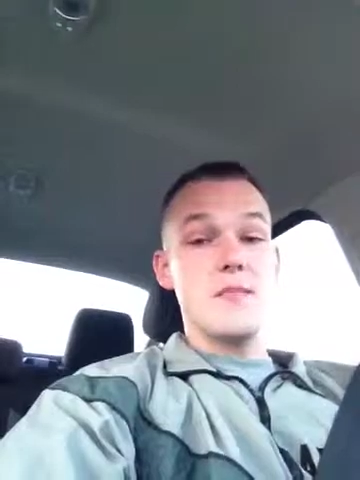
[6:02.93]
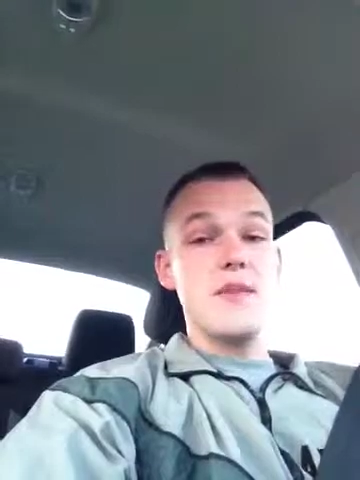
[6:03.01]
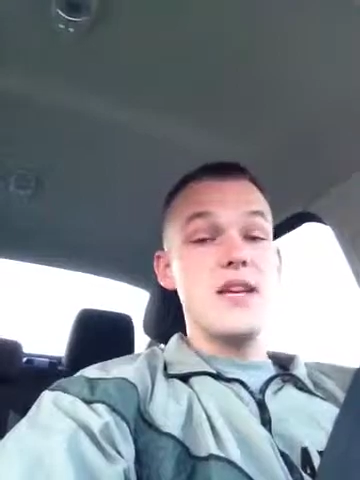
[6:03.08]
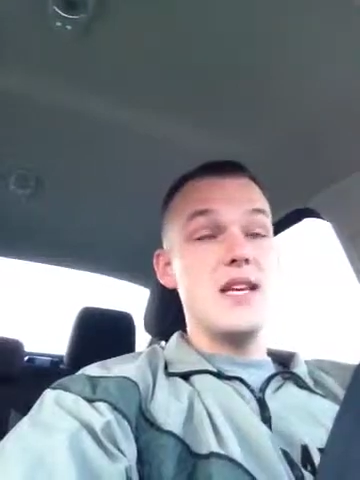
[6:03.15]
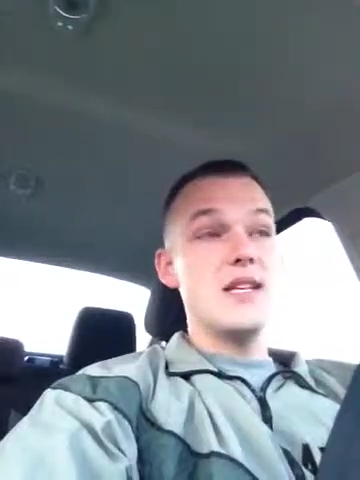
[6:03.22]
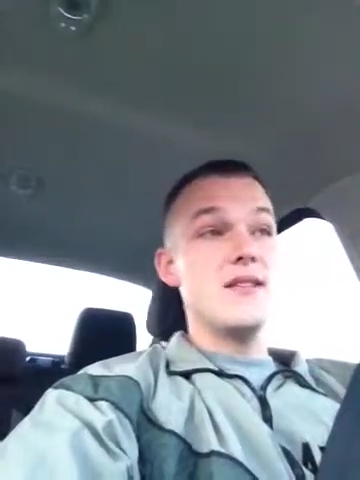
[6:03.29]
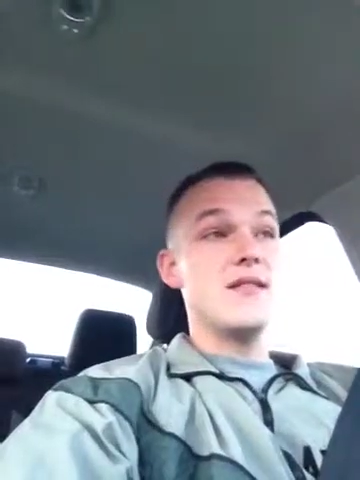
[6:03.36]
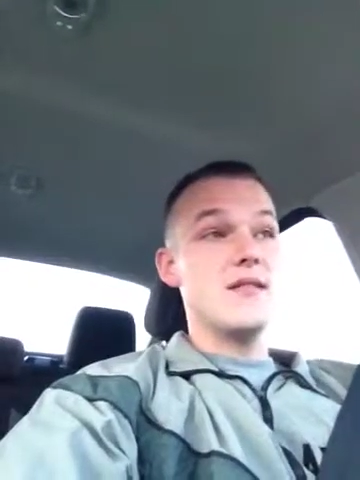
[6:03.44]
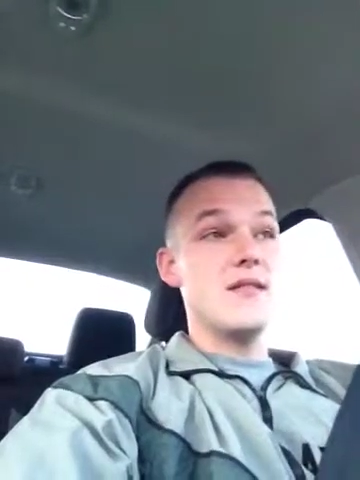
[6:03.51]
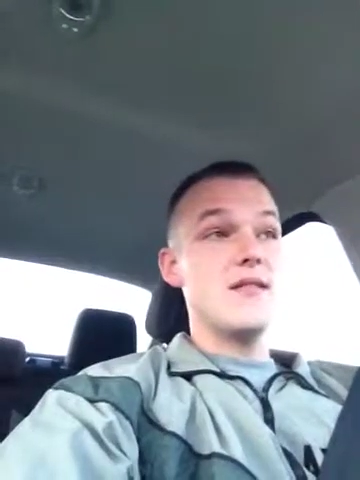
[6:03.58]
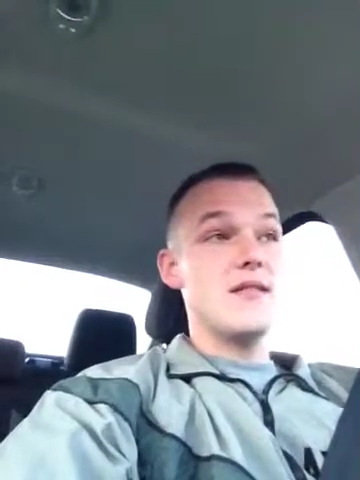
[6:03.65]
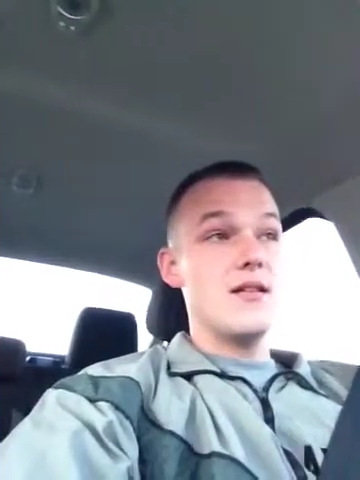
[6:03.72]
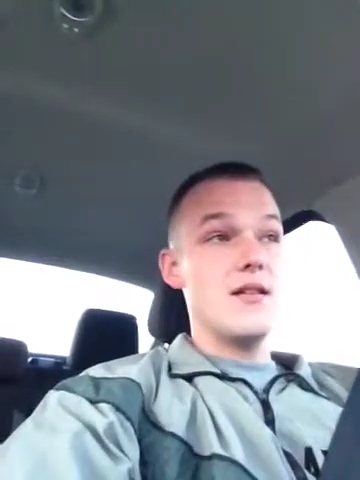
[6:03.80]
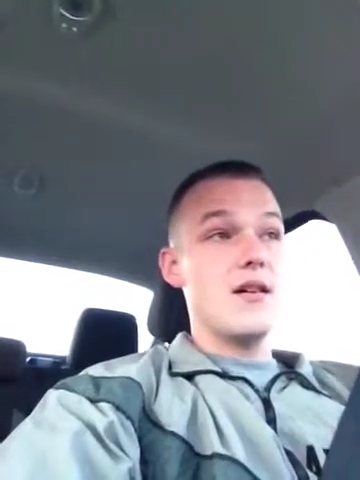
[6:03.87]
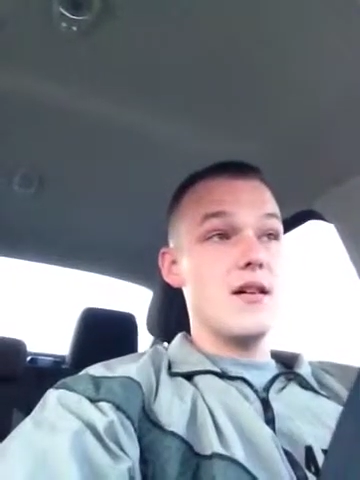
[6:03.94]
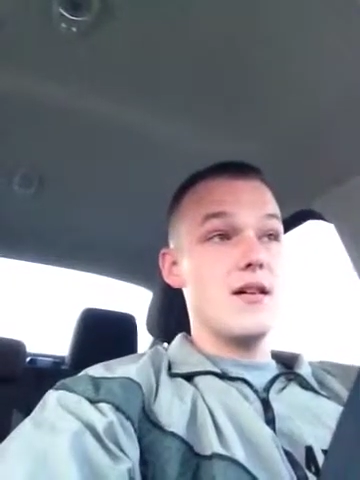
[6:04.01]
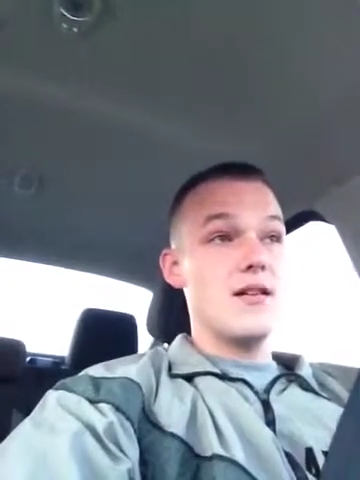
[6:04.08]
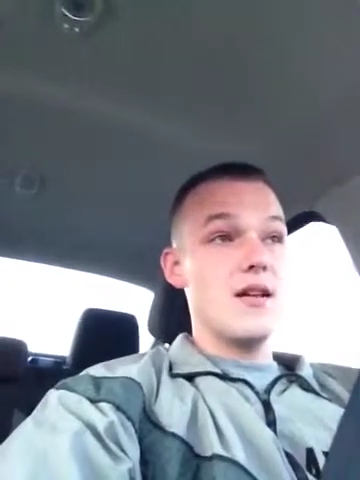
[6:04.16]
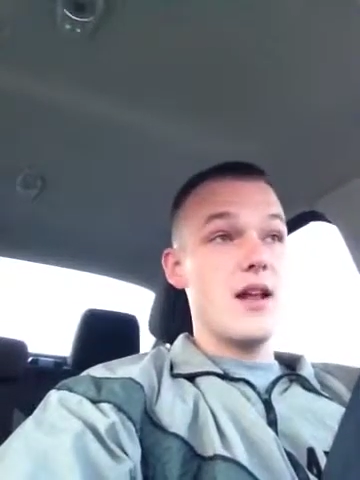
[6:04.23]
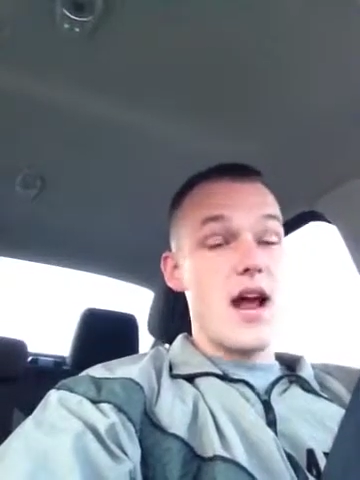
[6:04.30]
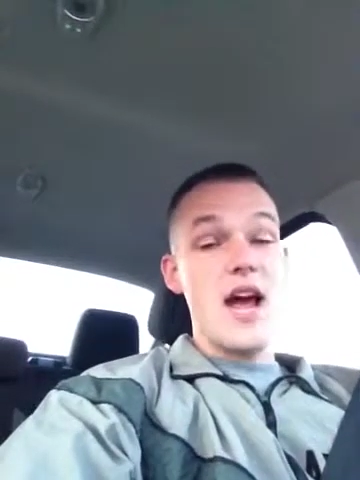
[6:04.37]
to meet
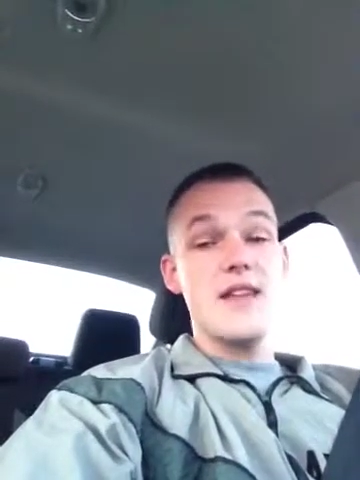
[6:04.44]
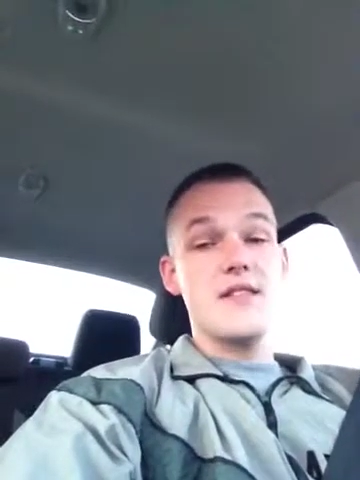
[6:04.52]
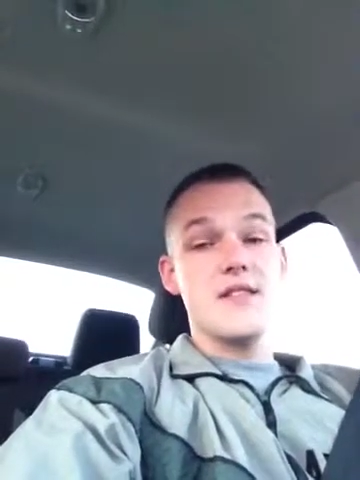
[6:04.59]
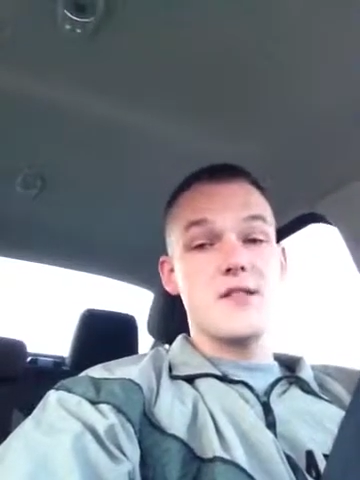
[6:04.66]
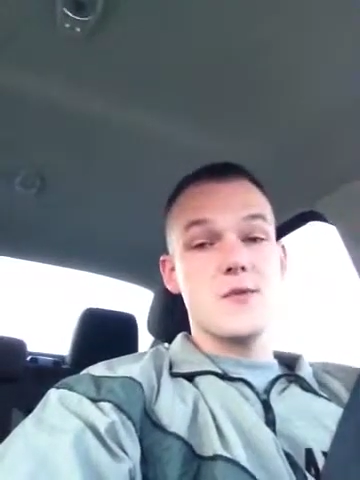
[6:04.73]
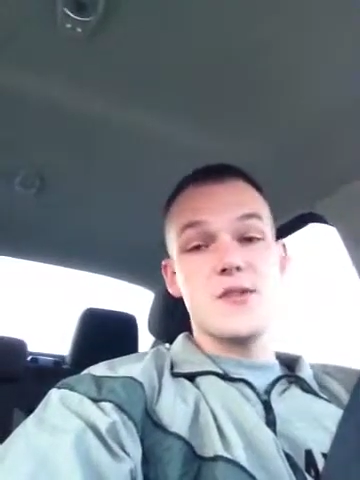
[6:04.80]
in Athens,